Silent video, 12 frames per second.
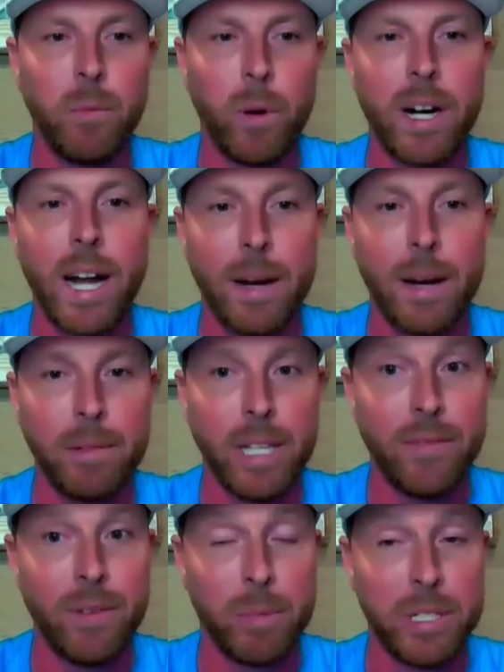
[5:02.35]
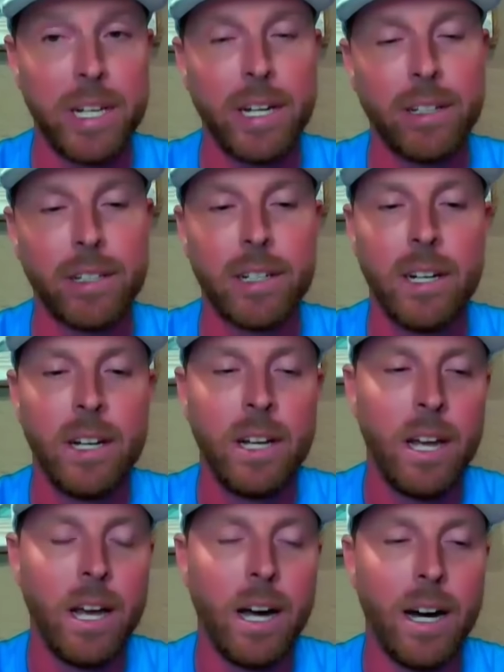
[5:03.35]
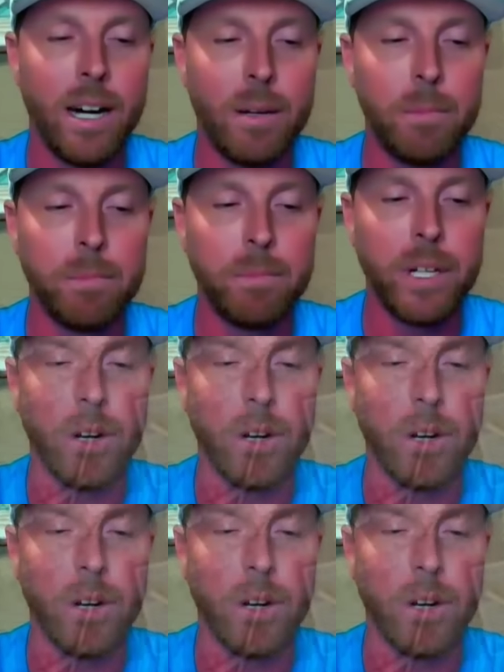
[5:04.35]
where I live in particular. Um, you